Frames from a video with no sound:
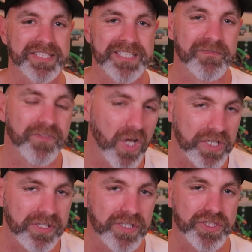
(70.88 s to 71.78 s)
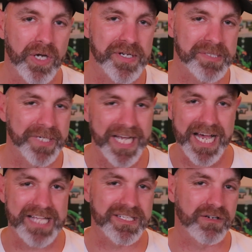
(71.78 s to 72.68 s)
next up, Fly Slot showing some
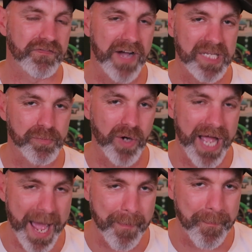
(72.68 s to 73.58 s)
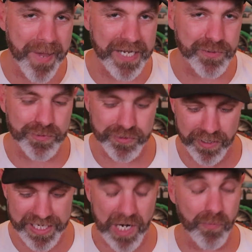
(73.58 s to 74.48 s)
cars that are available at Pendle
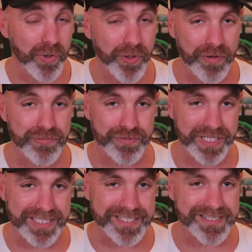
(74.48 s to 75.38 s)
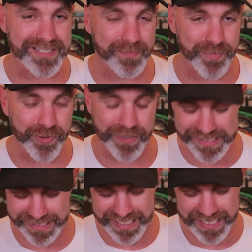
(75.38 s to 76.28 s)
Slot. Now we'll go through the list. There's some
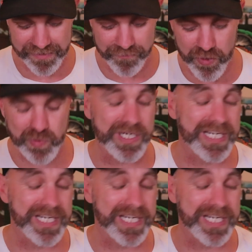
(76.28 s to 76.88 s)
beauties in here. The first